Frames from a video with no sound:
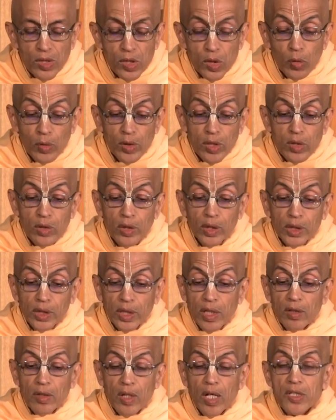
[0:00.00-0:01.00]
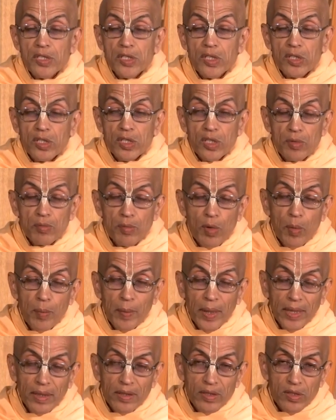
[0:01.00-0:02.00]
So this Krishna consciousness
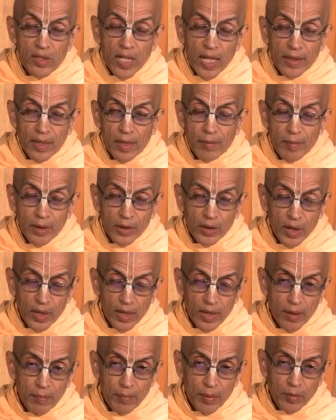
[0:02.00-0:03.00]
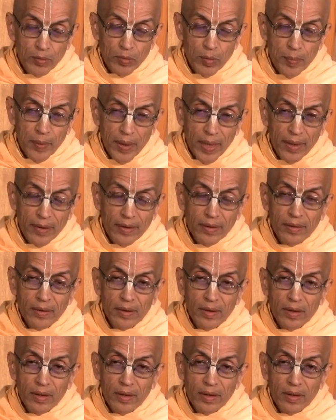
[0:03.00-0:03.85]
movement started by Srila Prabhupada